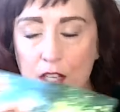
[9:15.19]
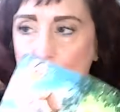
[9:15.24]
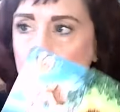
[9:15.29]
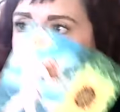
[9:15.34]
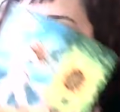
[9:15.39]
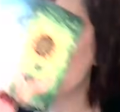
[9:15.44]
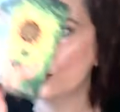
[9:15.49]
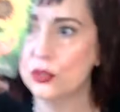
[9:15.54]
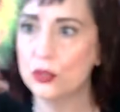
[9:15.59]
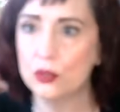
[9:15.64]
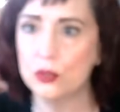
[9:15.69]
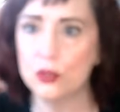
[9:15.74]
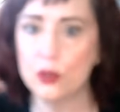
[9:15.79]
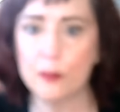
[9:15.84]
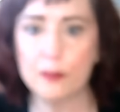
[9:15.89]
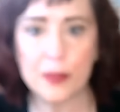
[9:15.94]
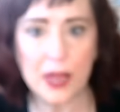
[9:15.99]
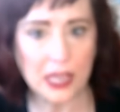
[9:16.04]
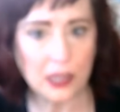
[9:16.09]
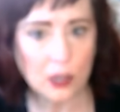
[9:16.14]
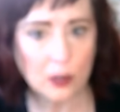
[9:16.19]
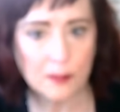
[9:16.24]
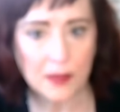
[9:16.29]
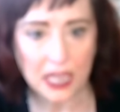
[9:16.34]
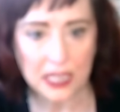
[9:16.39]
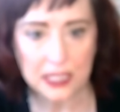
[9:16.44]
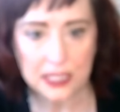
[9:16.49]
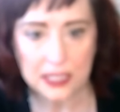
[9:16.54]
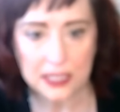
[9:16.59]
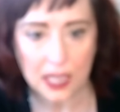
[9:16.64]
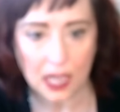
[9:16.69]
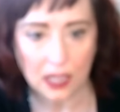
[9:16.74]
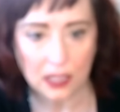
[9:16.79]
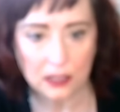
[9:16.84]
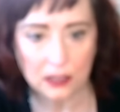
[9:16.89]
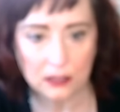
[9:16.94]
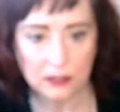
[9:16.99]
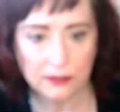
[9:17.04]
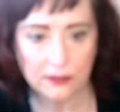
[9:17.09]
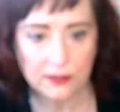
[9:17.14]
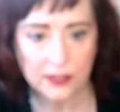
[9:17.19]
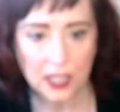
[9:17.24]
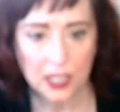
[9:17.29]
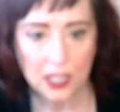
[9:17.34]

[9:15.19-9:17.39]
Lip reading: to better myself,